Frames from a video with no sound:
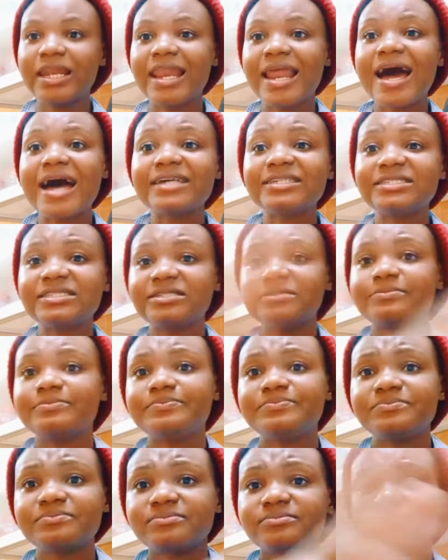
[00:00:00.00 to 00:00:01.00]
last,
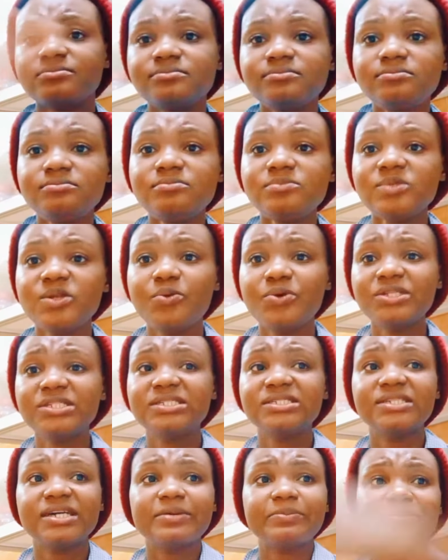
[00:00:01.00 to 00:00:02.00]
what
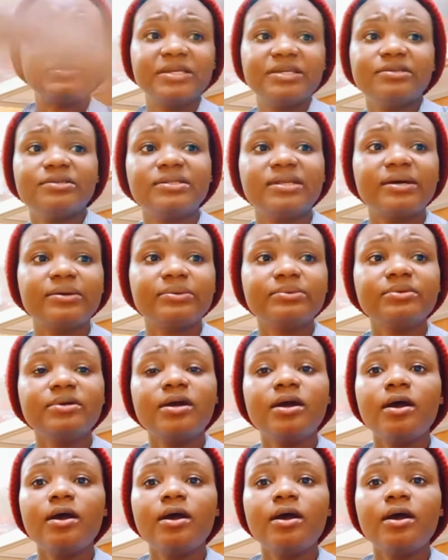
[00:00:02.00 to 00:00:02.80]
is happening now?